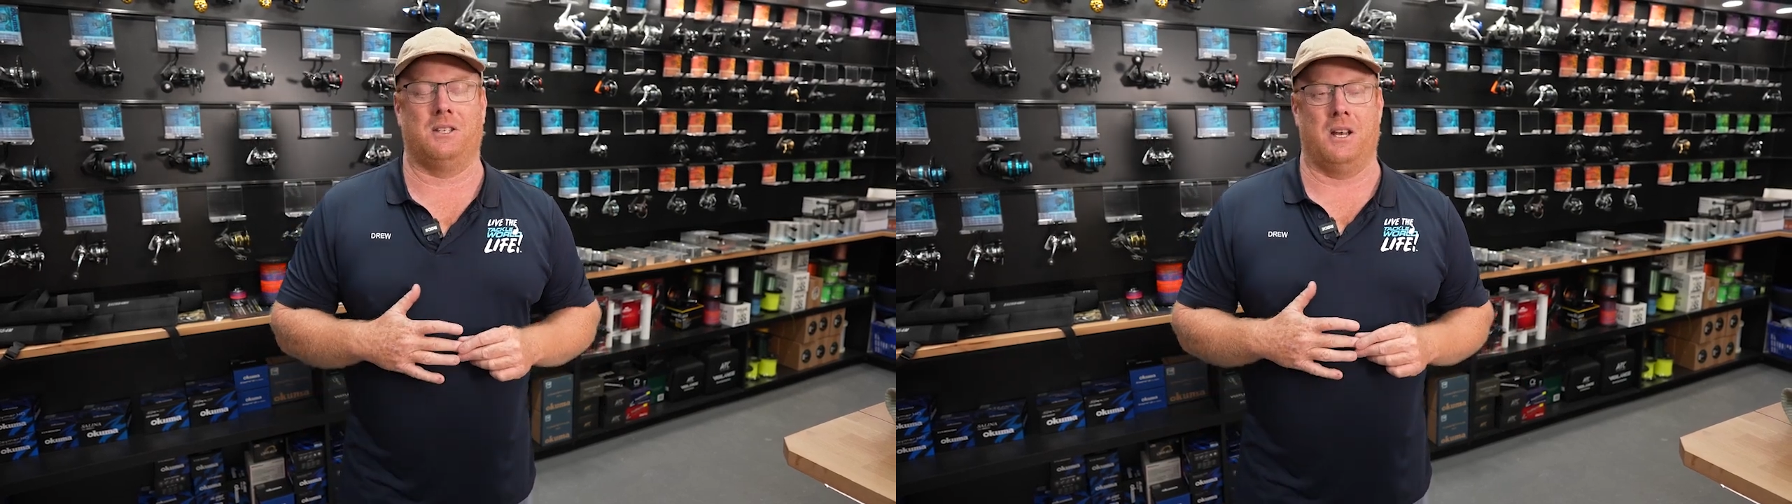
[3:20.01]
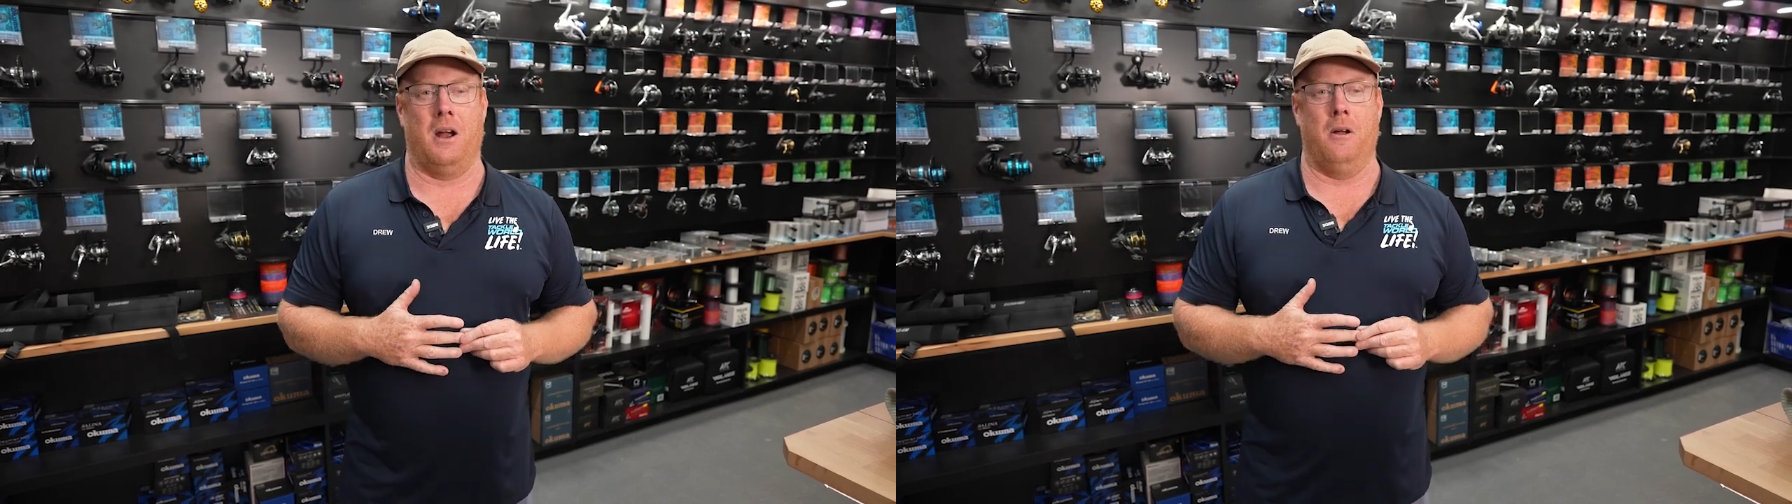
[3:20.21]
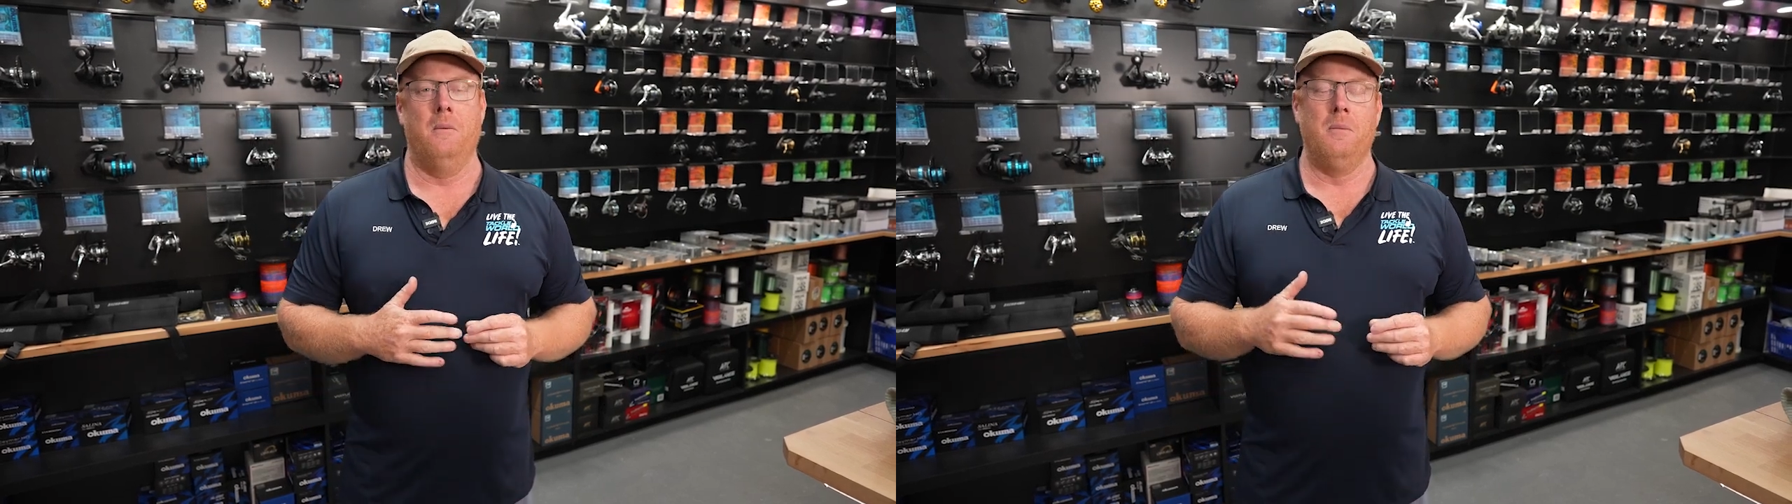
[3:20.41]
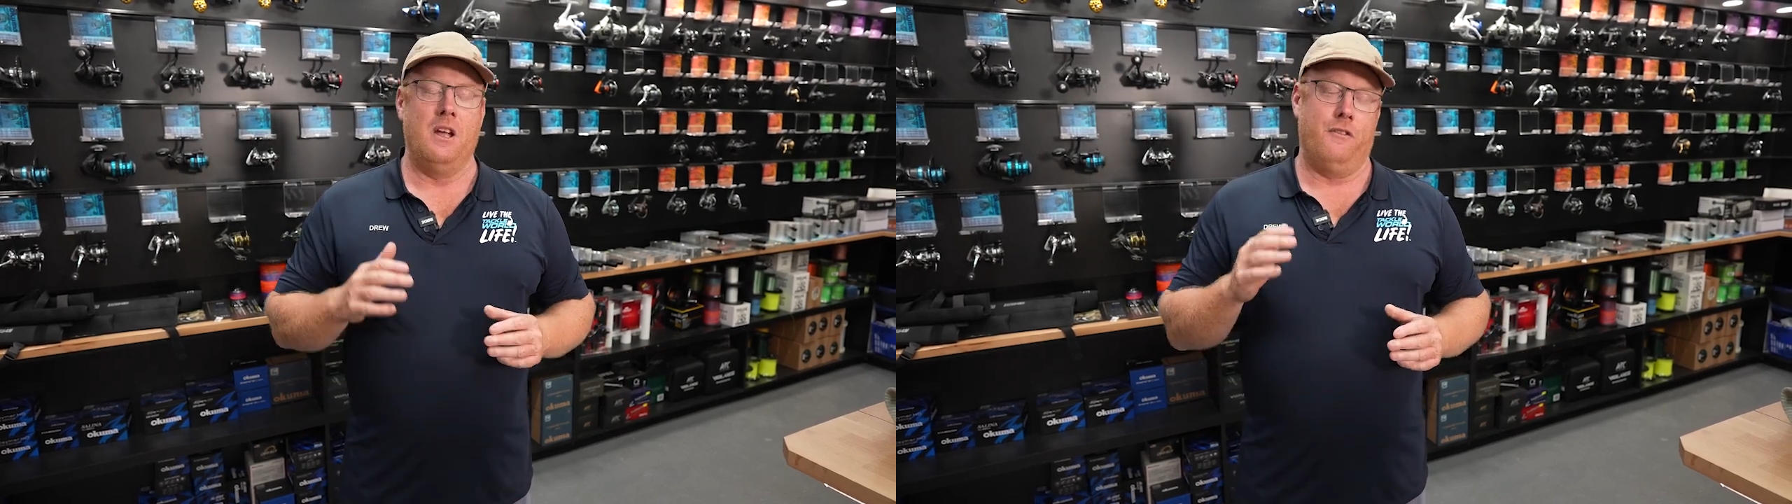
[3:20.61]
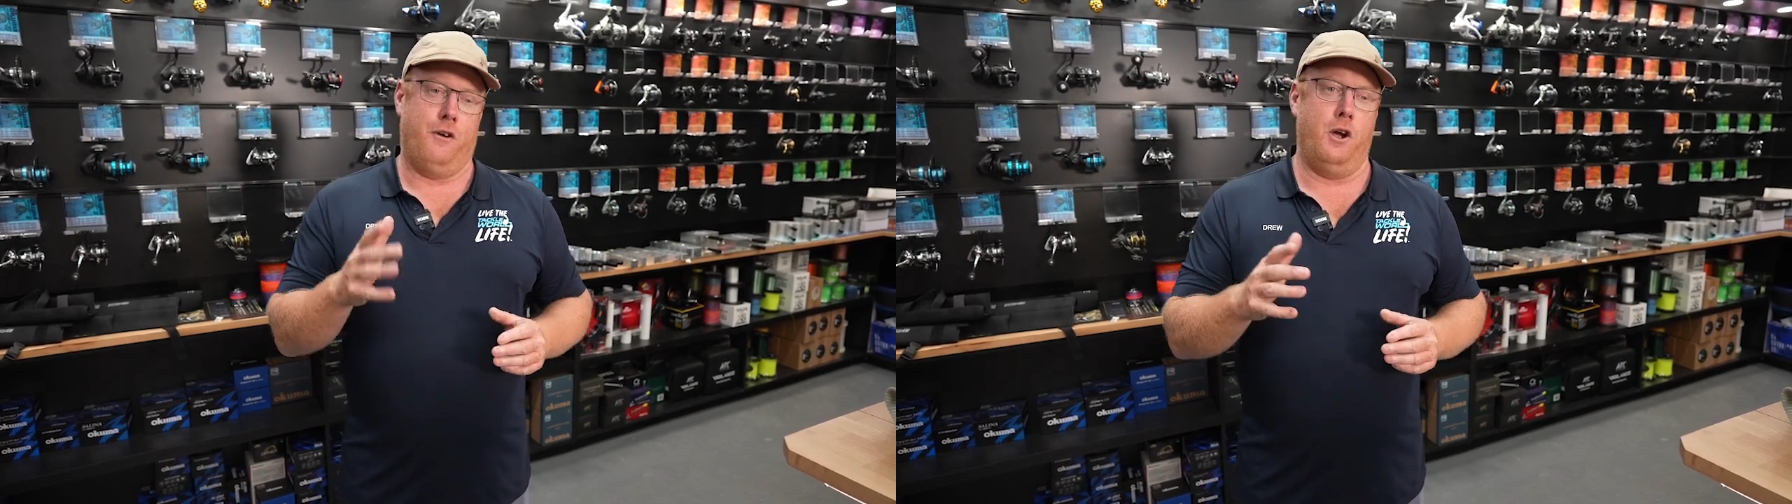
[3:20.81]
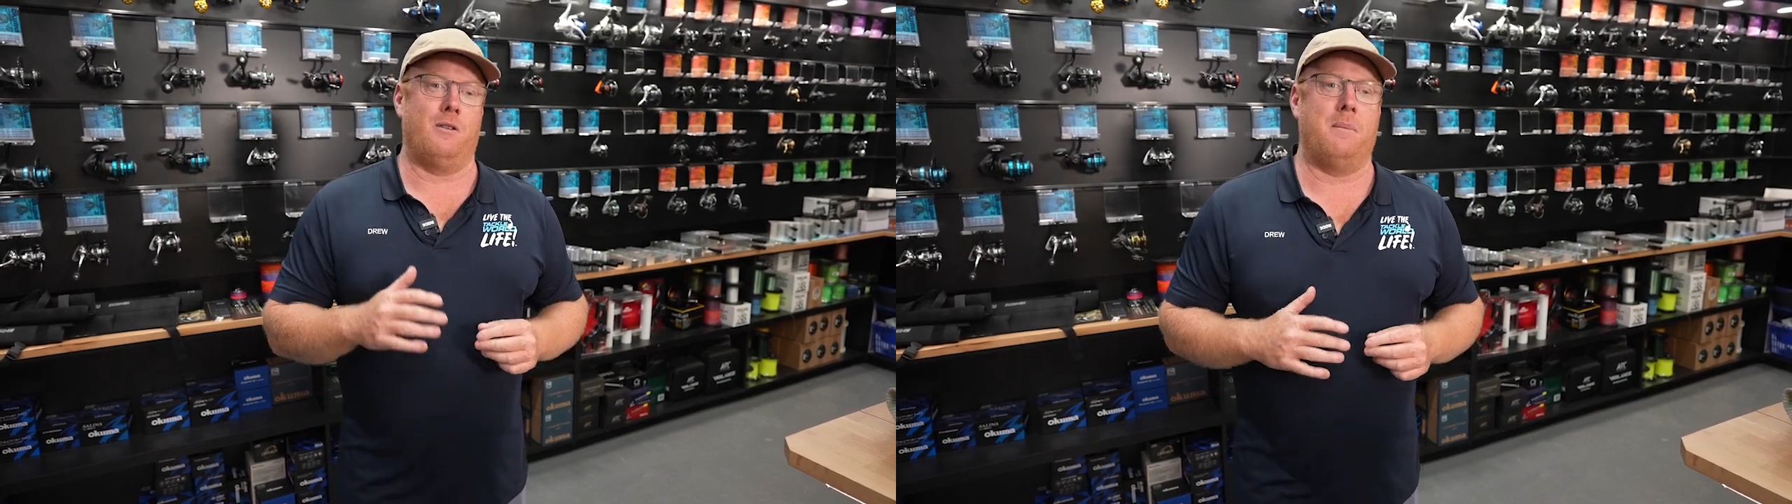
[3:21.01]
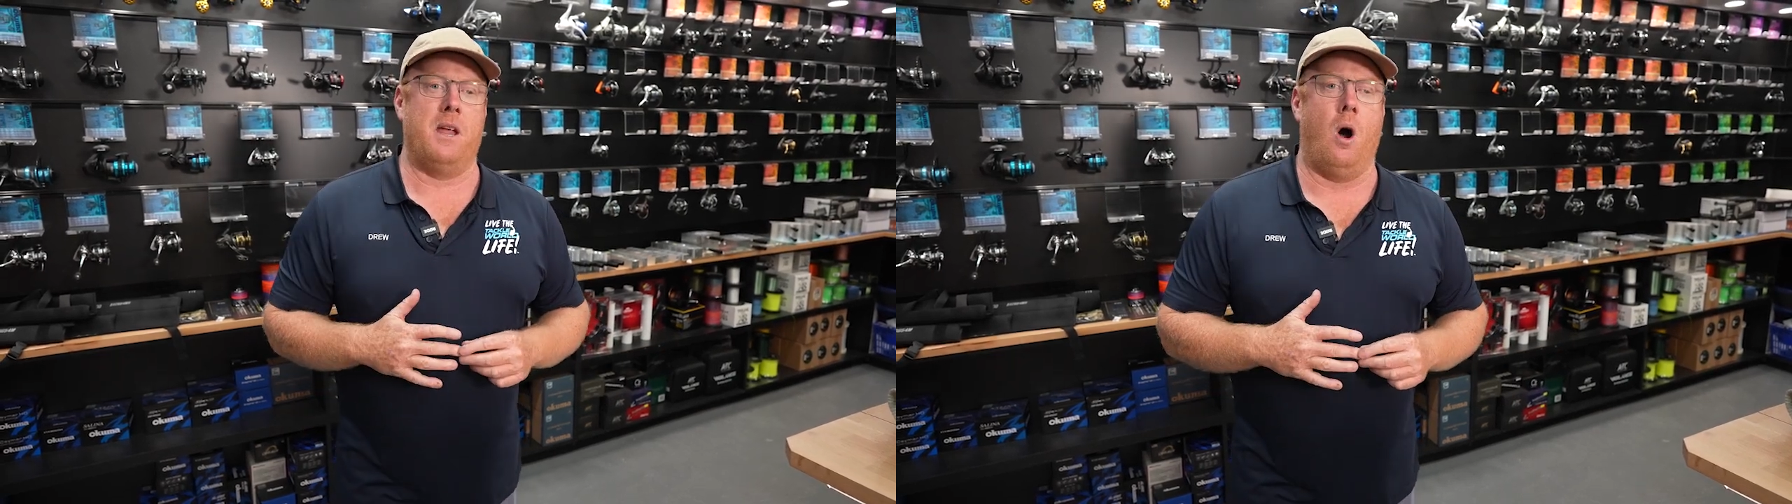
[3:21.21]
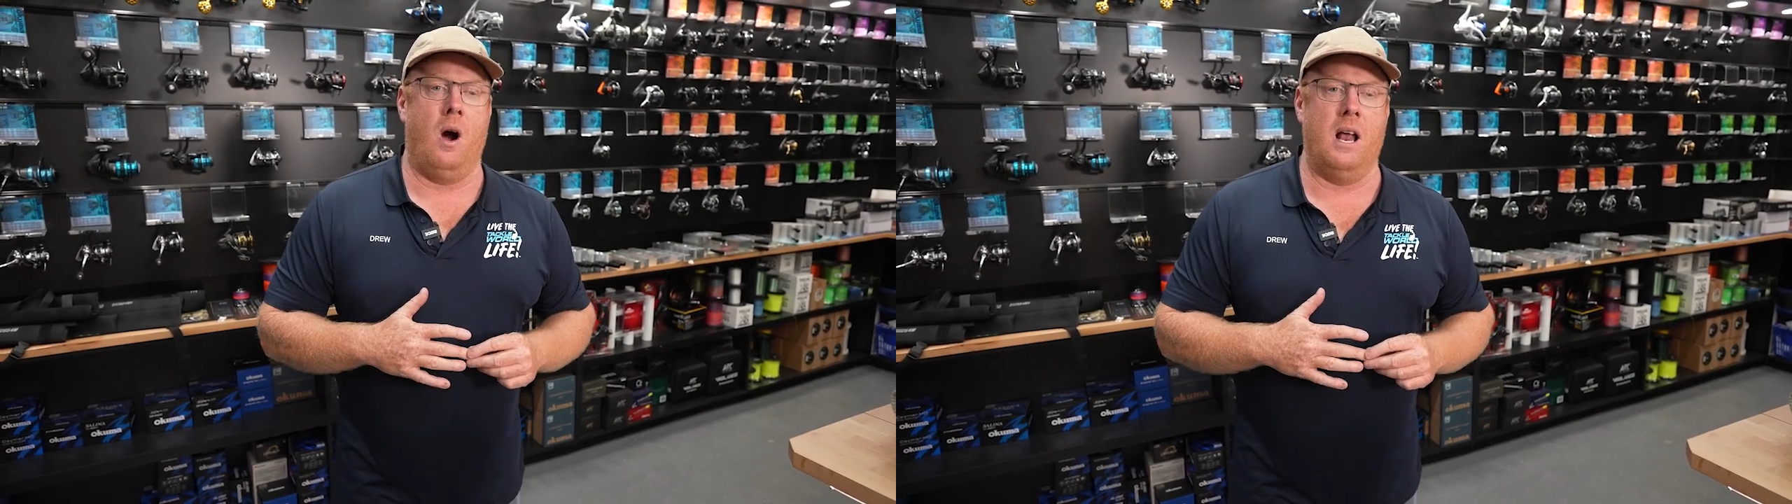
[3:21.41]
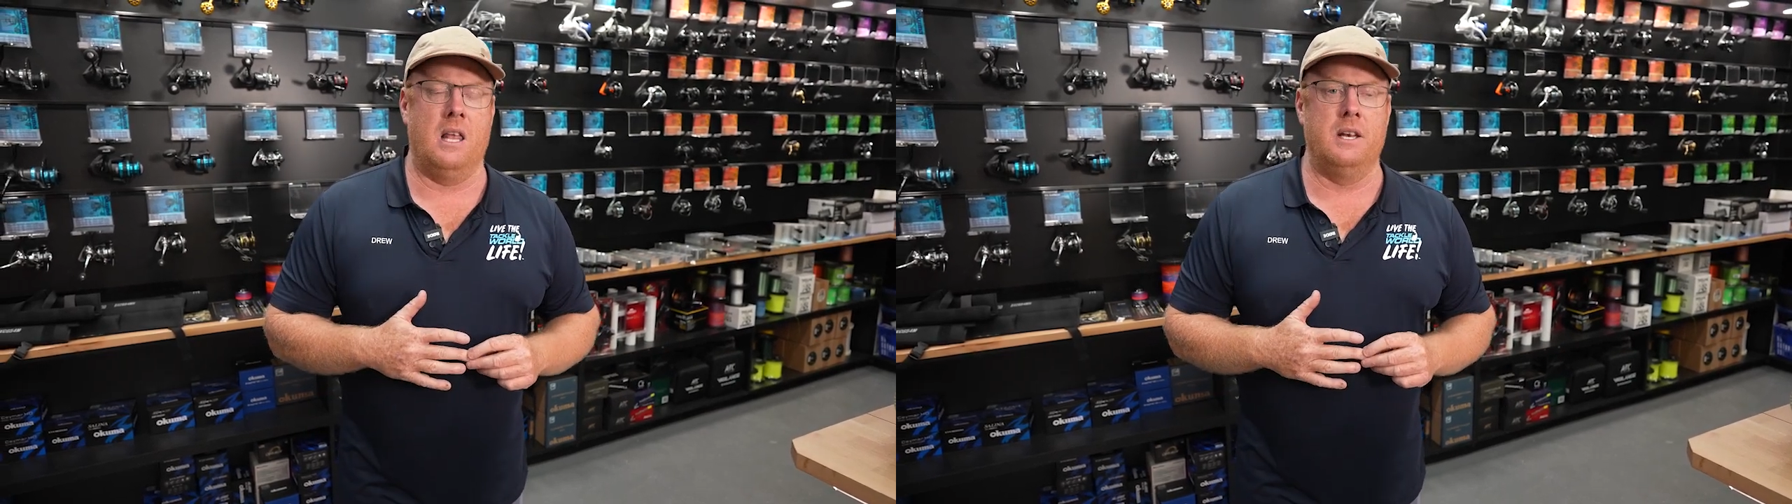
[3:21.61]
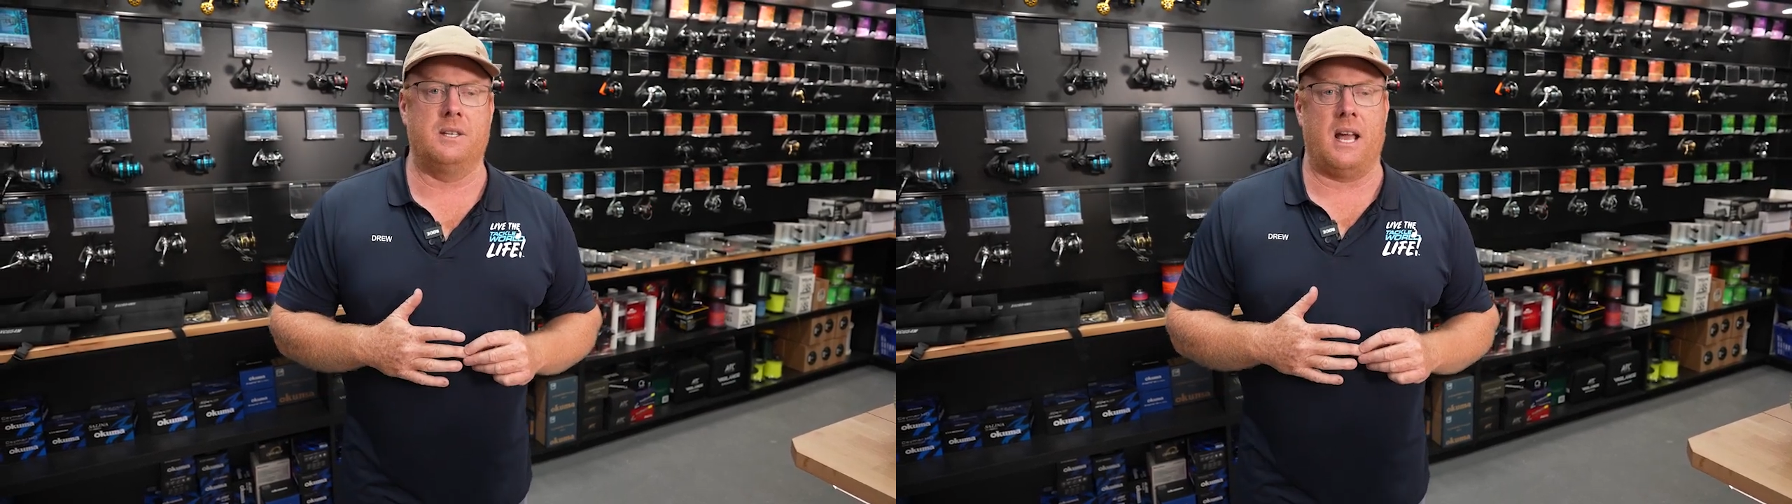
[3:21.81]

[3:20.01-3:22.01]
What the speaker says: So further up the island,